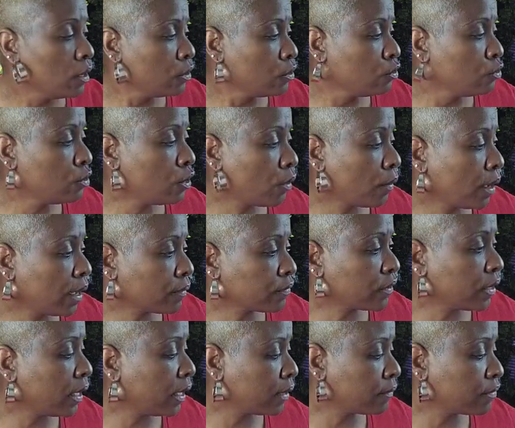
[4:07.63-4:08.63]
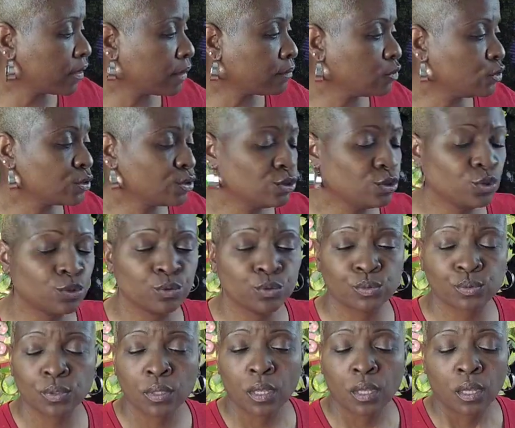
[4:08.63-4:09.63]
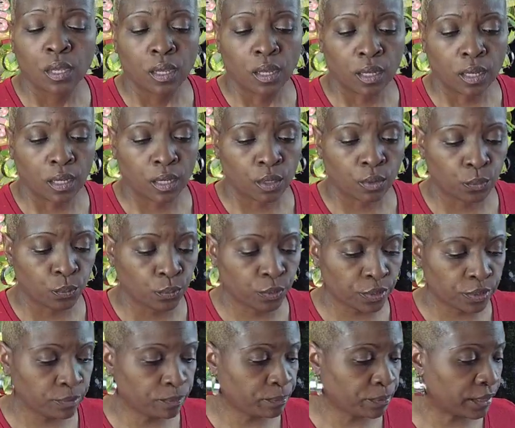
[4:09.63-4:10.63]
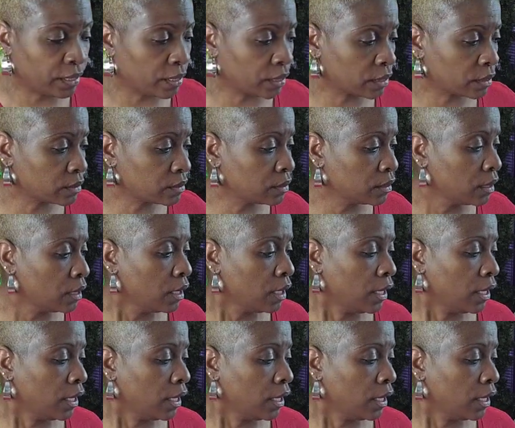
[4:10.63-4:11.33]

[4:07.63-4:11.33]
You don't have to have them. You can use wooden picks